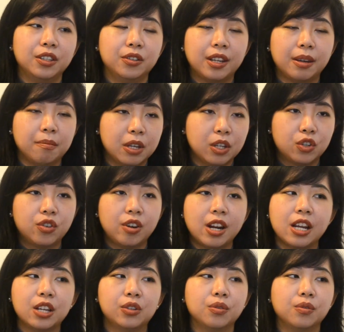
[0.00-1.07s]
you can be a
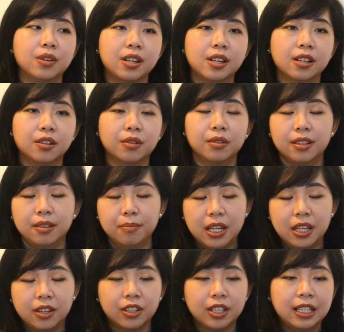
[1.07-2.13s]
straight A student,
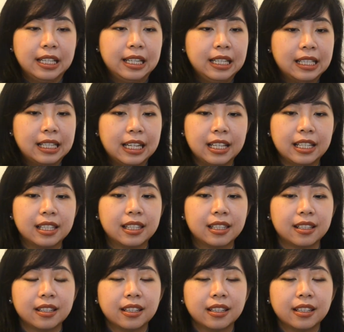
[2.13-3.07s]
being on the dean's list,